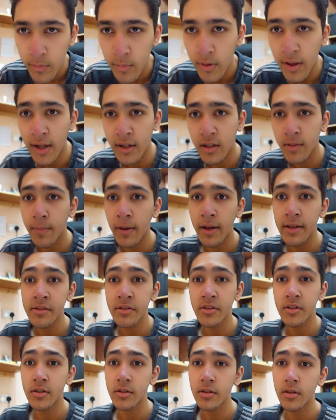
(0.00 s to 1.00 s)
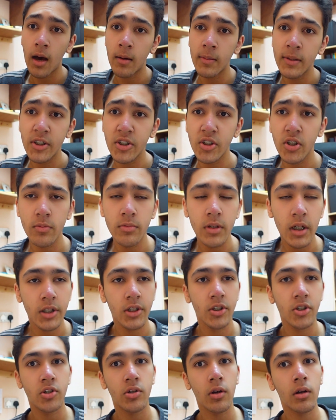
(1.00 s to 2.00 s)
That depends how many subjects
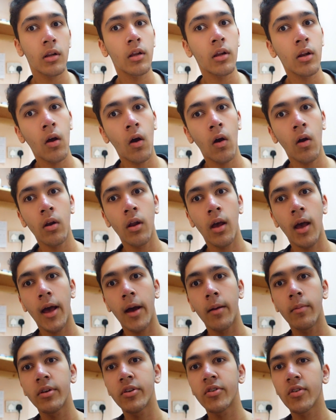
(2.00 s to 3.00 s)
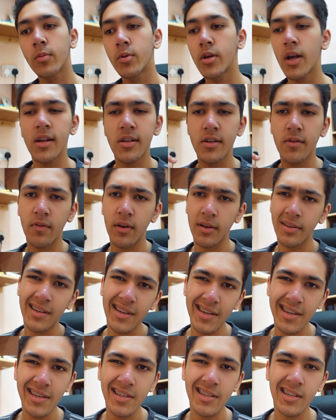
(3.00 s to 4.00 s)
you're struggling on, how many subjects you find
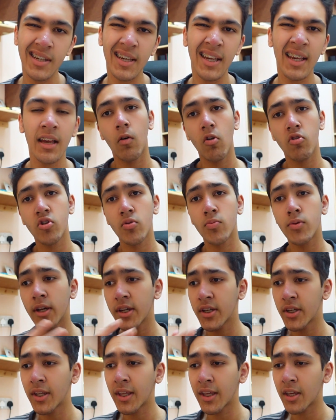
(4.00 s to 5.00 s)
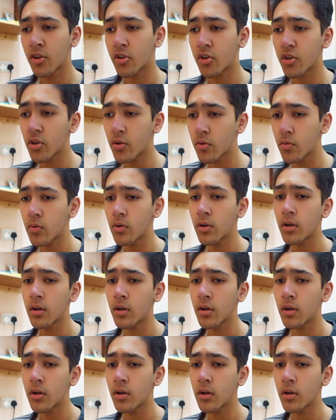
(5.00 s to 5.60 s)
easy, what subjects you need to do